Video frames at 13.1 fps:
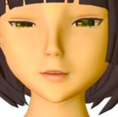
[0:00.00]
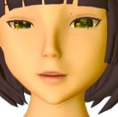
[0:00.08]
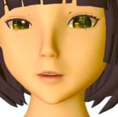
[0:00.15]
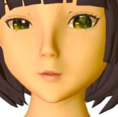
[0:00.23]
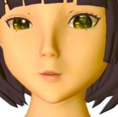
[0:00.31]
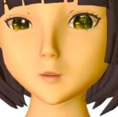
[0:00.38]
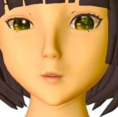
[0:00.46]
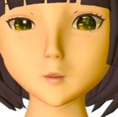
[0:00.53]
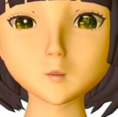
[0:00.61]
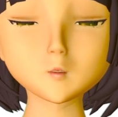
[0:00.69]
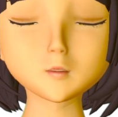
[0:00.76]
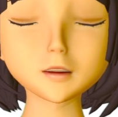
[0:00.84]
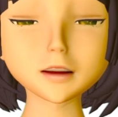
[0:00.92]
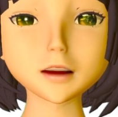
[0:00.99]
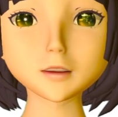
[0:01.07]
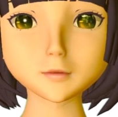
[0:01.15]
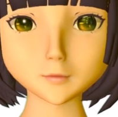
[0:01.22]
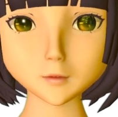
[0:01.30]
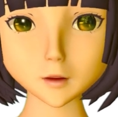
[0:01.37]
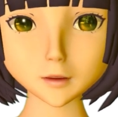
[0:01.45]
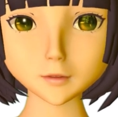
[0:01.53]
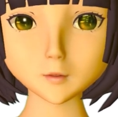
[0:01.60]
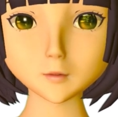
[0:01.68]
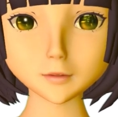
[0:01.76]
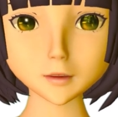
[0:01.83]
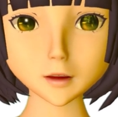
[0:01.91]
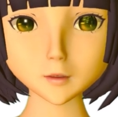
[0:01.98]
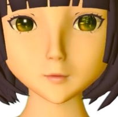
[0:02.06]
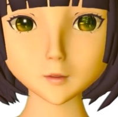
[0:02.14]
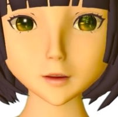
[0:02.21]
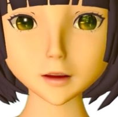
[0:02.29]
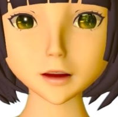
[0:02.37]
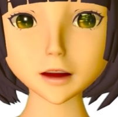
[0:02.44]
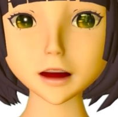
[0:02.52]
of a noun or any other part of a noun